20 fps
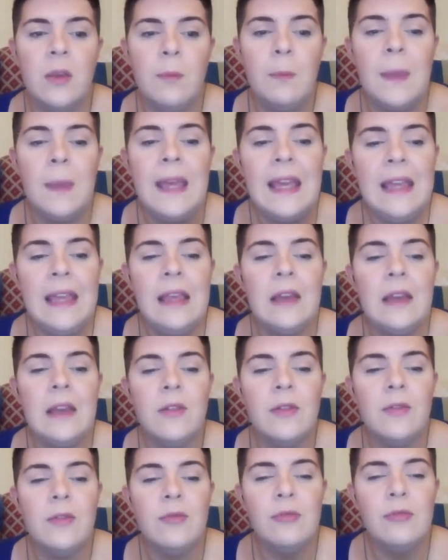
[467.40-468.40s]
Be
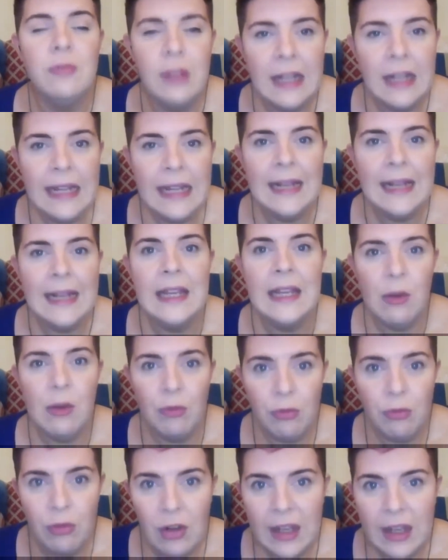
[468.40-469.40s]
really,
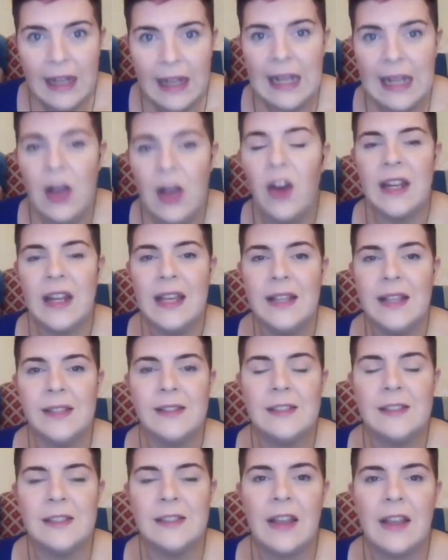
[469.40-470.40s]
really
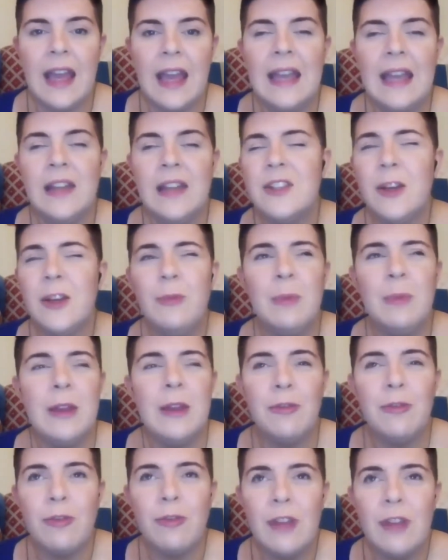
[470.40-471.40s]
honest, okay? And don't be
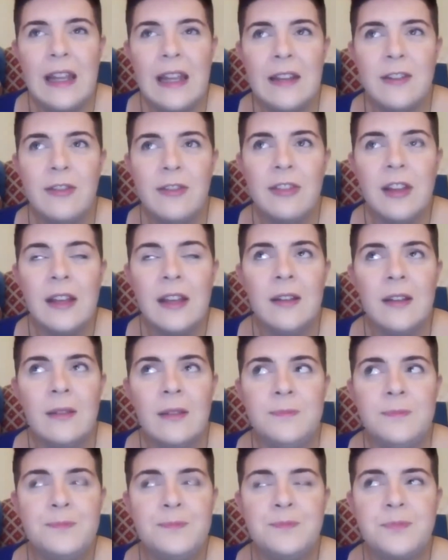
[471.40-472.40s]
afraid of
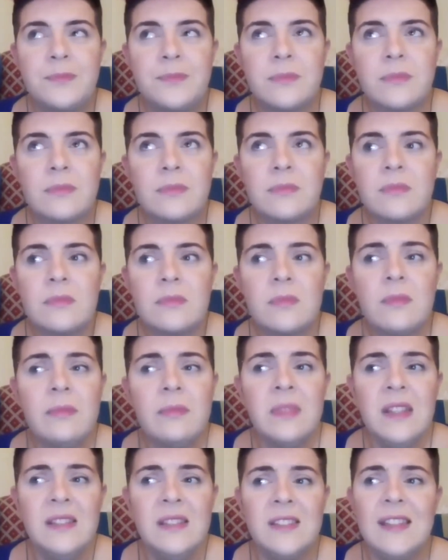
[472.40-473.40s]

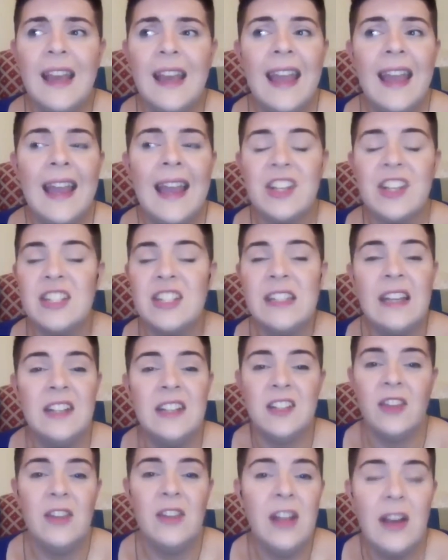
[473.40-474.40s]
saying, actually, I
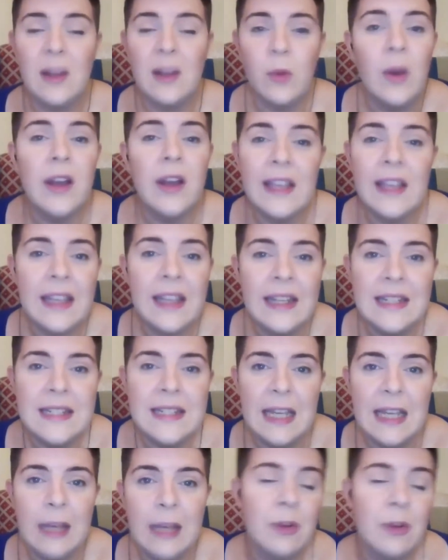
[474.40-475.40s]
don't like working in a
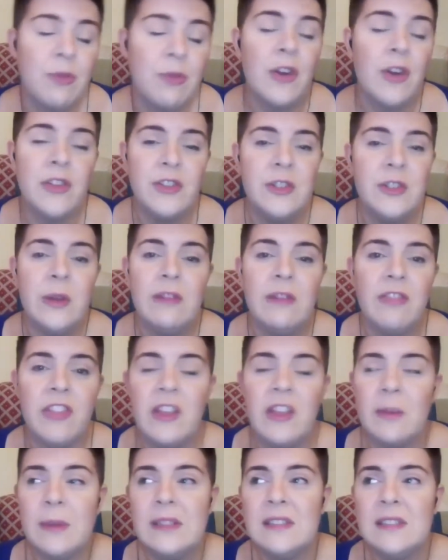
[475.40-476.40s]
team, I'd rather do
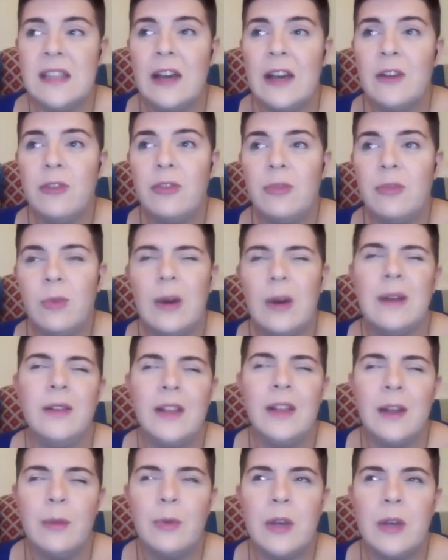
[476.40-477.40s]
everything myself. Well,
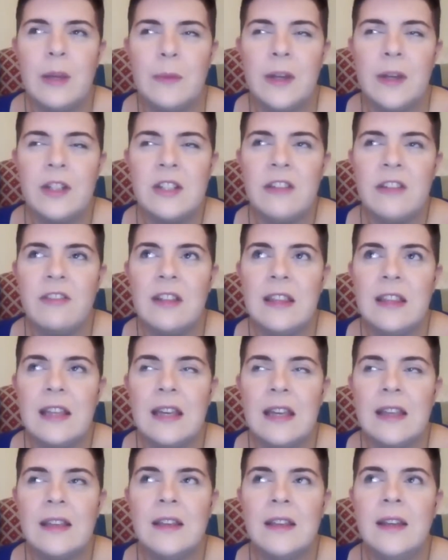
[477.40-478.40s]
pretty much
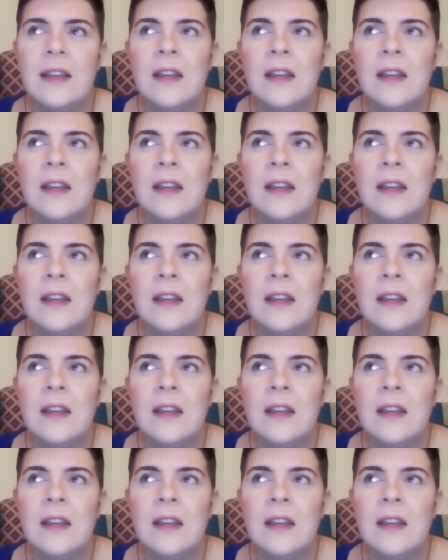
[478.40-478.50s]
everything.